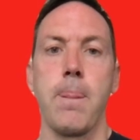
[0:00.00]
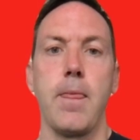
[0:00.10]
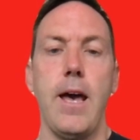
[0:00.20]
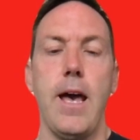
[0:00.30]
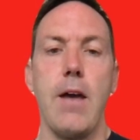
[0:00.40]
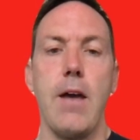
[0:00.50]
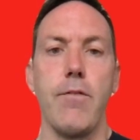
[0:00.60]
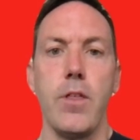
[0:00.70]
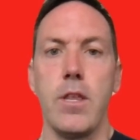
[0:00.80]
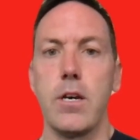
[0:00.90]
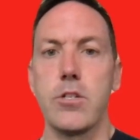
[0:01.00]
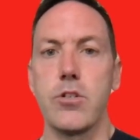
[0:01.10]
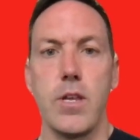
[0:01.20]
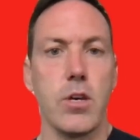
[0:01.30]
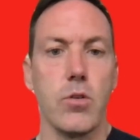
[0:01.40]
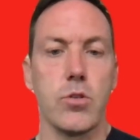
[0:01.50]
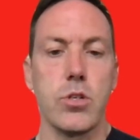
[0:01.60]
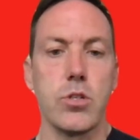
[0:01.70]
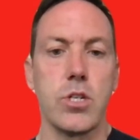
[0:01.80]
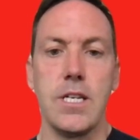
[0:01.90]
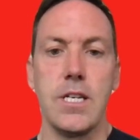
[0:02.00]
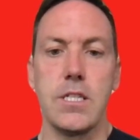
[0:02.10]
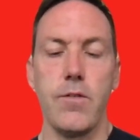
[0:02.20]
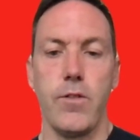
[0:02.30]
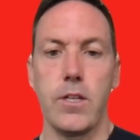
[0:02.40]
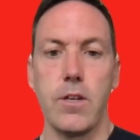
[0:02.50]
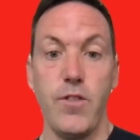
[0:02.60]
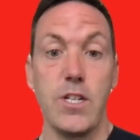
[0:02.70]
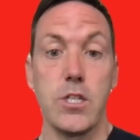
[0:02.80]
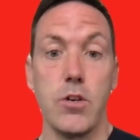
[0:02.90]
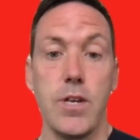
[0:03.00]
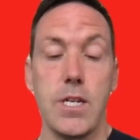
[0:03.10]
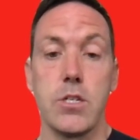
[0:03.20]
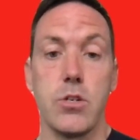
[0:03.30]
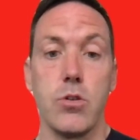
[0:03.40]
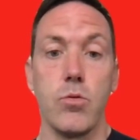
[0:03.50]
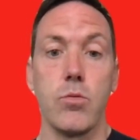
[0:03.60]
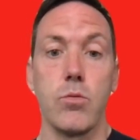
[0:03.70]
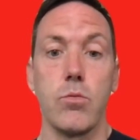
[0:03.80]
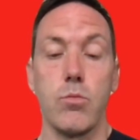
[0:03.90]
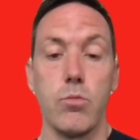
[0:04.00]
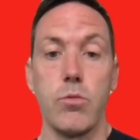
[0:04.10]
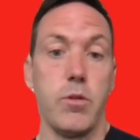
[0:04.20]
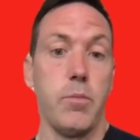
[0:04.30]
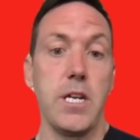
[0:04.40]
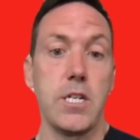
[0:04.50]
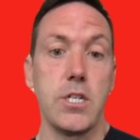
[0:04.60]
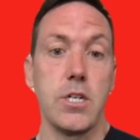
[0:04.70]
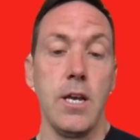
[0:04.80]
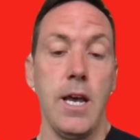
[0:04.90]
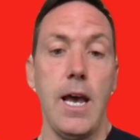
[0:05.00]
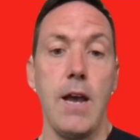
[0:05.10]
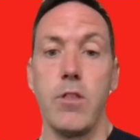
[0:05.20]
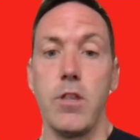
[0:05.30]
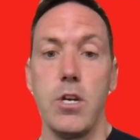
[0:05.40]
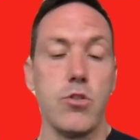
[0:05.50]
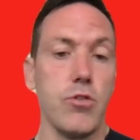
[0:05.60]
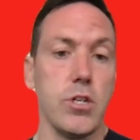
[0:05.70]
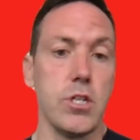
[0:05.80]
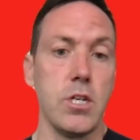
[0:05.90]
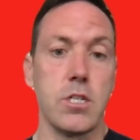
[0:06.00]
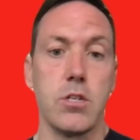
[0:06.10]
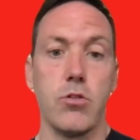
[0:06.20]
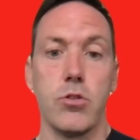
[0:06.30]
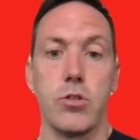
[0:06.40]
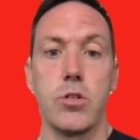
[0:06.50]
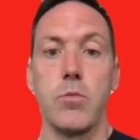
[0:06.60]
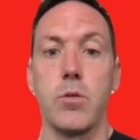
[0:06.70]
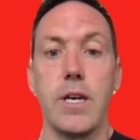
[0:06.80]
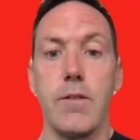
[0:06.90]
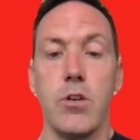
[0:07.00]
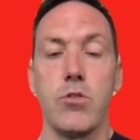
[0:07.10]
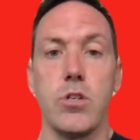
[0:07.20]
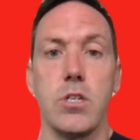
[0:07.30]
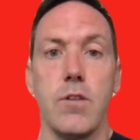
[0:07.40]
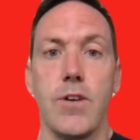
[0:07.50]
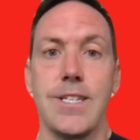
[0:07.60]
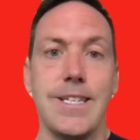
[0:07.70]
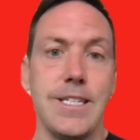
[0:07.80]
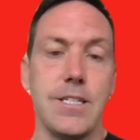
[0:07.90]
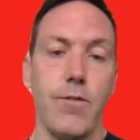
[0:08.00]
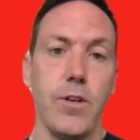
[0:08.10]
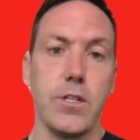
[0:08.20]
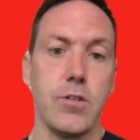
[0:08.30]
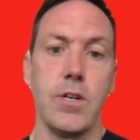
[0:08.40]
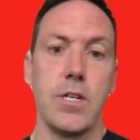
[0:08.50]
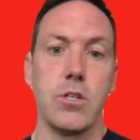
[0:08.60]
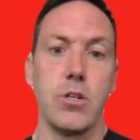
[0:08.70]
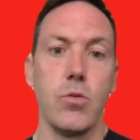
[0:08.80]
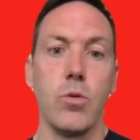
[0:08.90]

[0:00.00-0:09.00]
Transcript: everything that a strength coach does needs to fil- filter into the pitch. Everything that a nutritionist or someone giving nutrition advice needs to filter into